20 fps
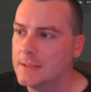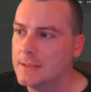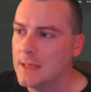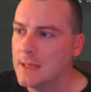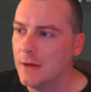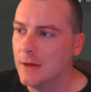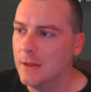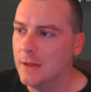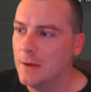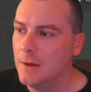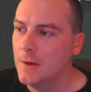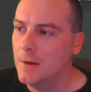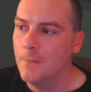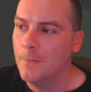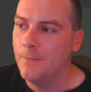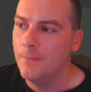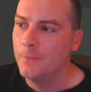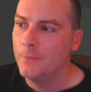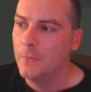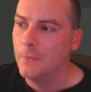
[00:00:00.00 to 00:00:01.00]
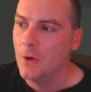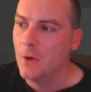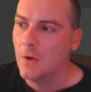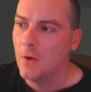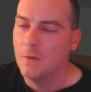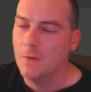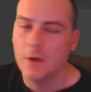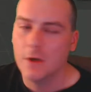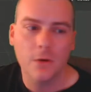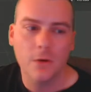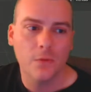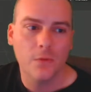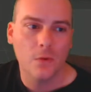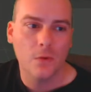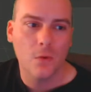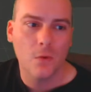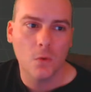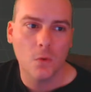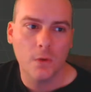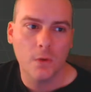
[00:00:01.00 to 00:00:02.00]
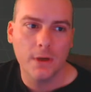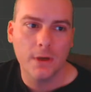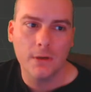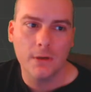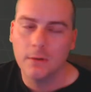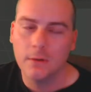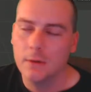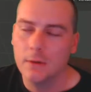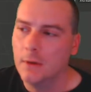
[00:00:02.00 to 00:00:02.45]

down here, over here in the corner,